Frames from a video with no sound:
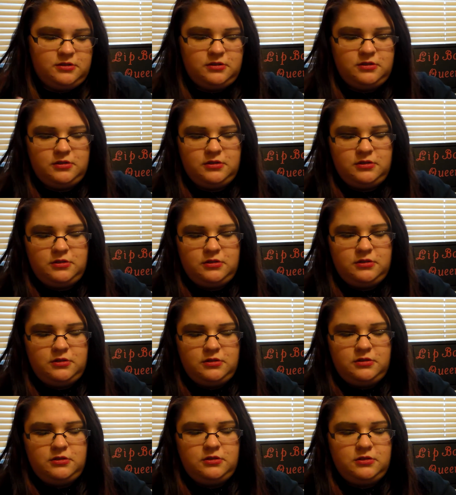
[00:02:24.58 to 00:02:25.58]

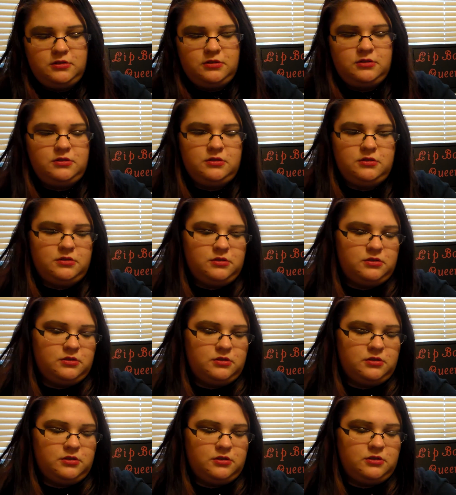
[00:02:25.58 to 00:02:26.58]

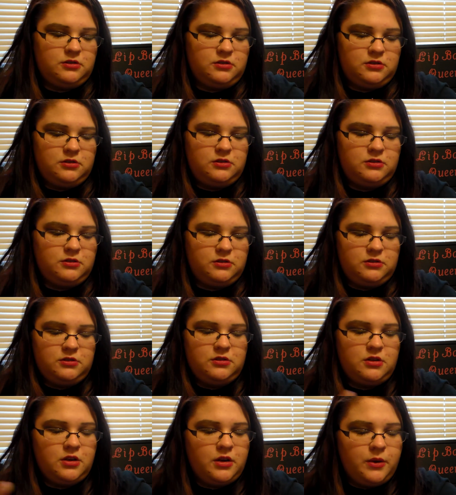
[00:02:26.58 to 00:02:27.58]

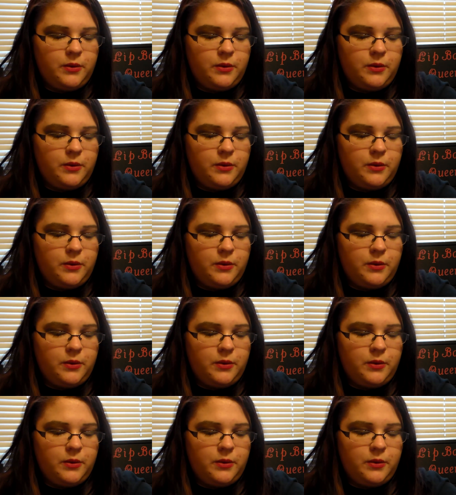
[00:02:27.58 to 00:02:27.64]
Nobody speaks.